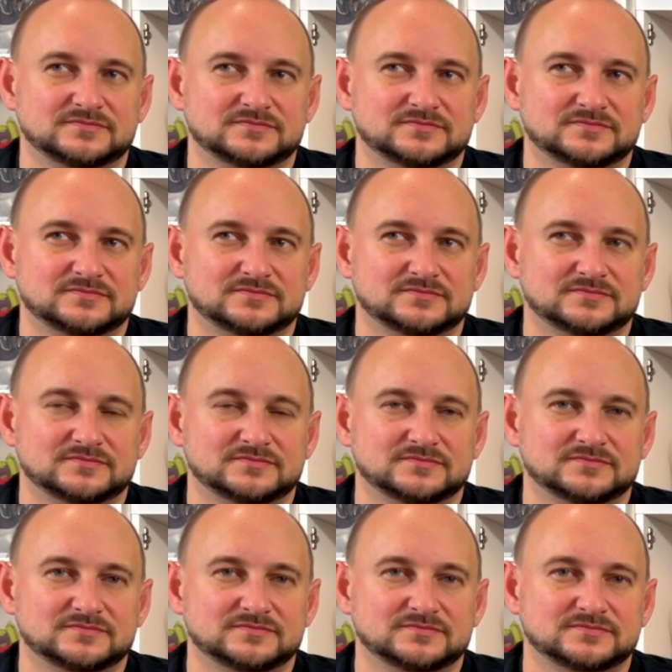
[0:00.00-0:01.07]

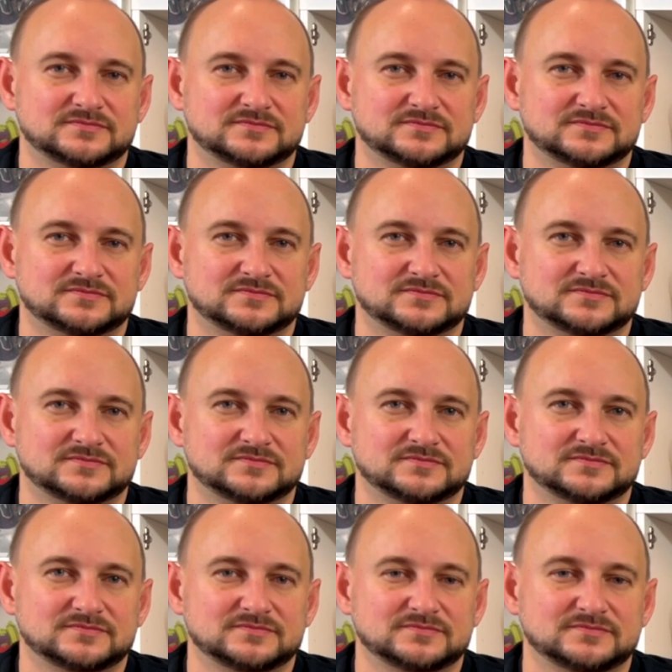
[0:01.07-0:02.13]

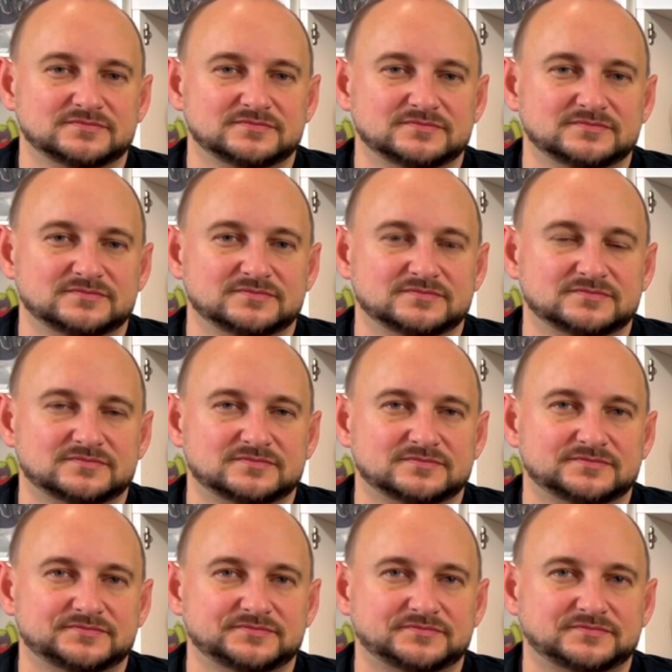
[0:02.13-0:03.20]

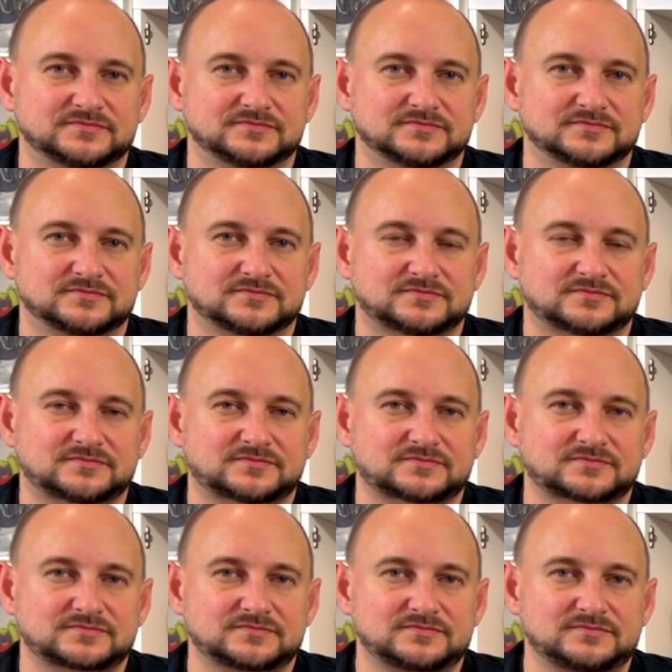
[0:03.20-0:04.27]

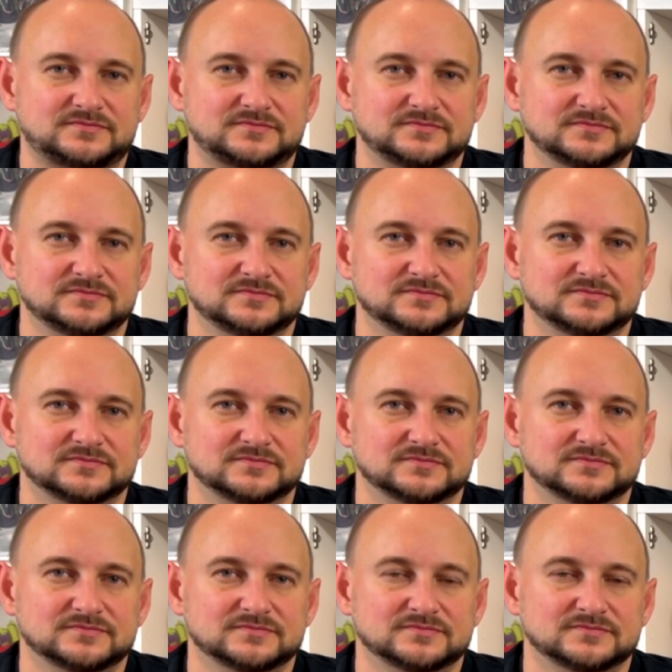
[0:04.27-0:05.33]

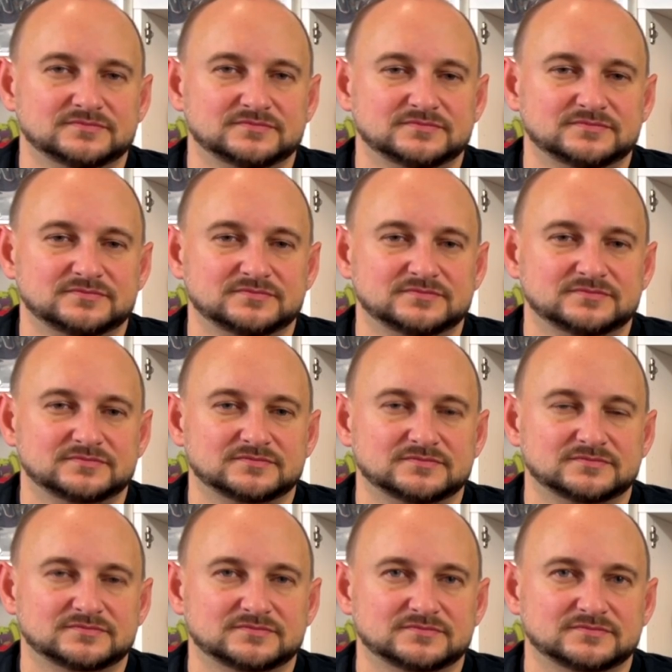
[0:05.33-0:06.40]

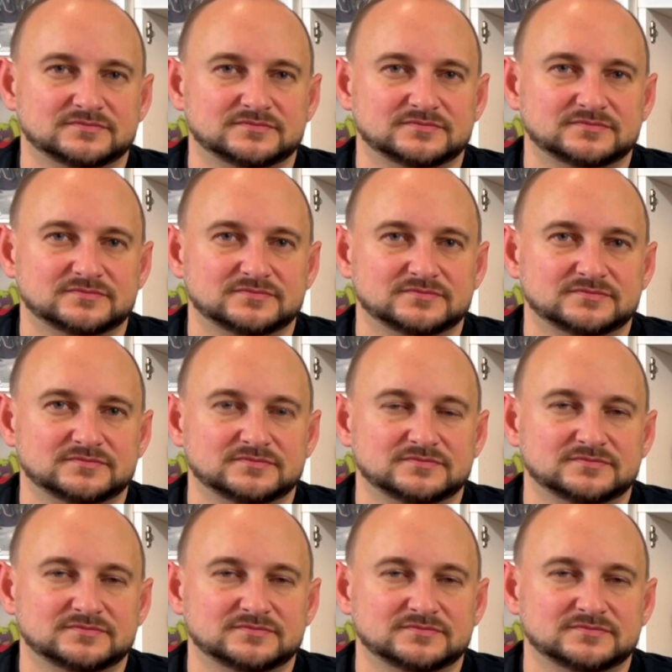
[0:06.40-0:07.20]
(silent)